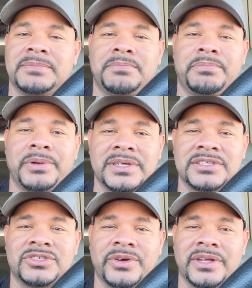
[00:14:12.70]
plus a
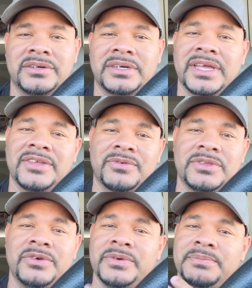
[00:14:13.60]
trailer. Again, so
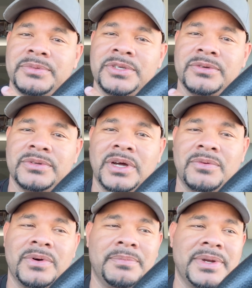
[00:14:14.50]
doing two, not
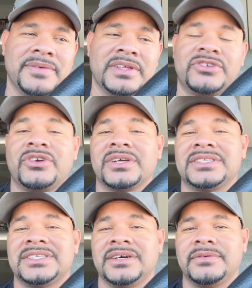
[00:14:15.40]
one. But even the truck
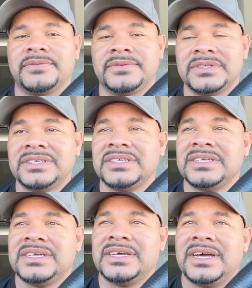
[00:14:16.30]
itself
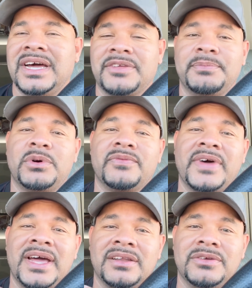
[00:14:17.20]
has more
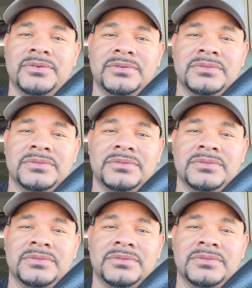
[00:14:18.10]
value